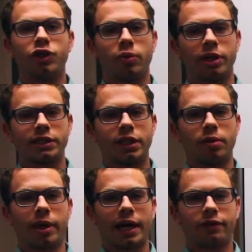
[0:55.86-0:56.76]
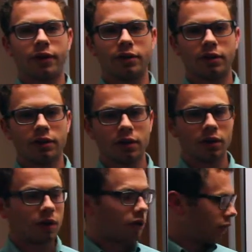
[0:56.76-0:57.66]
Joe Mixon in the backfield.
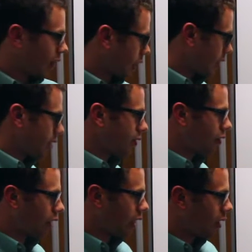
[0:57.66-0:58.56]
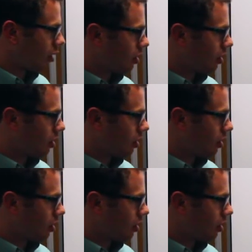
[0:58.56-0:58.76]
Got Dahu Green,